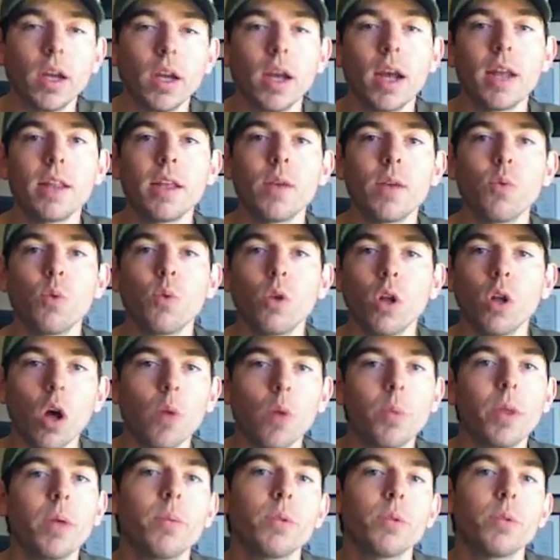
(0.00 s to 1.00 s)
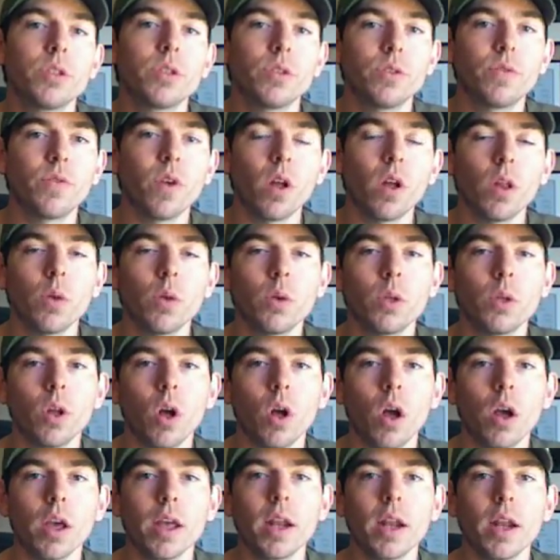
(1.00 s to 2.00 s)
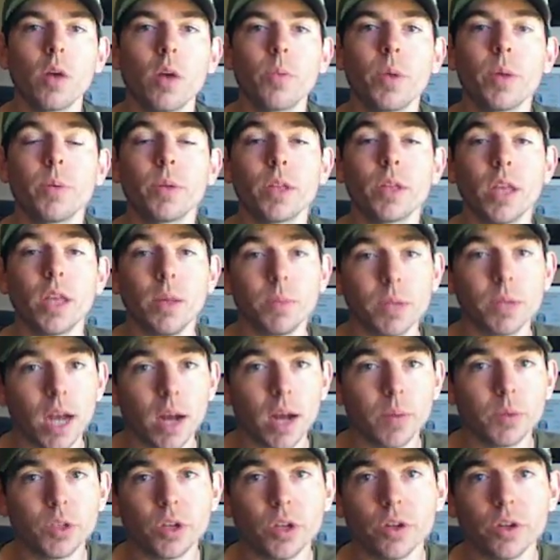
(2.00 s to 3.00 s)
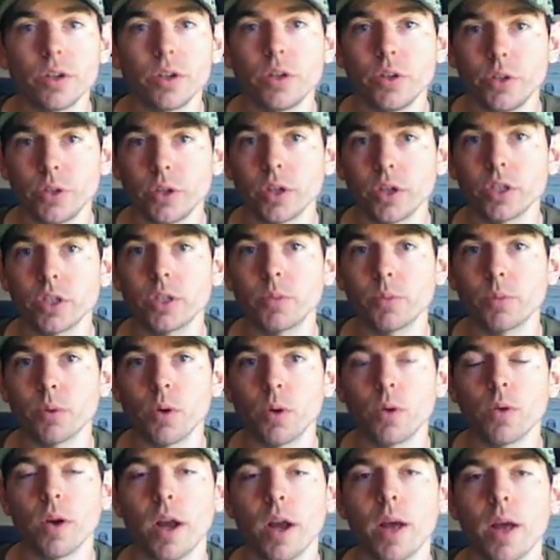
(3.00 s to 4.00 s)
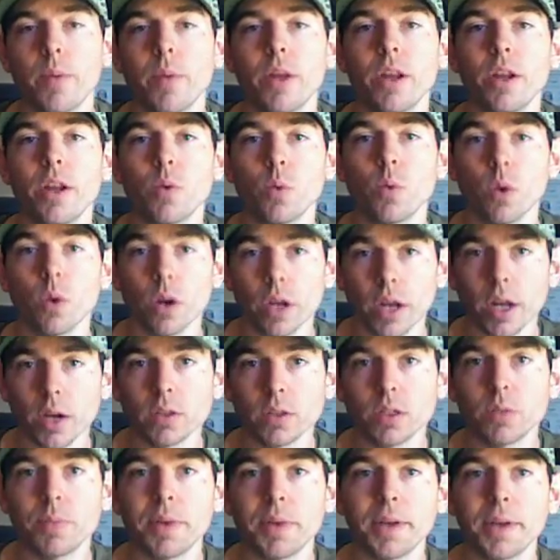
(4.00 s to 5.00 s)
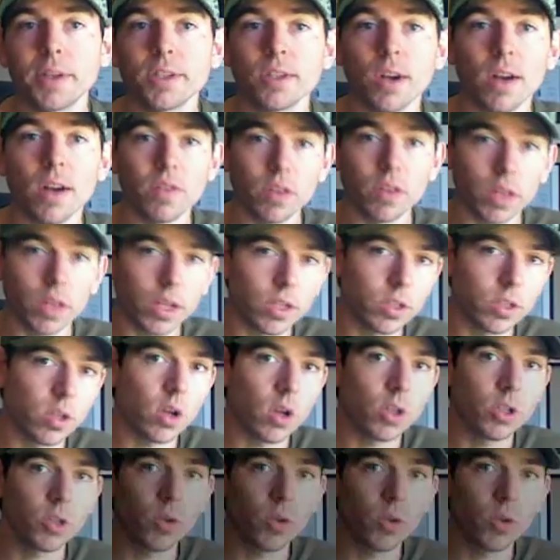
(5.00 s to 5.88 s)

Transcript: and then we'll all be able to follow along, and I'll be able to keep tabs on your nutrition program and your workouts and make sure everything's on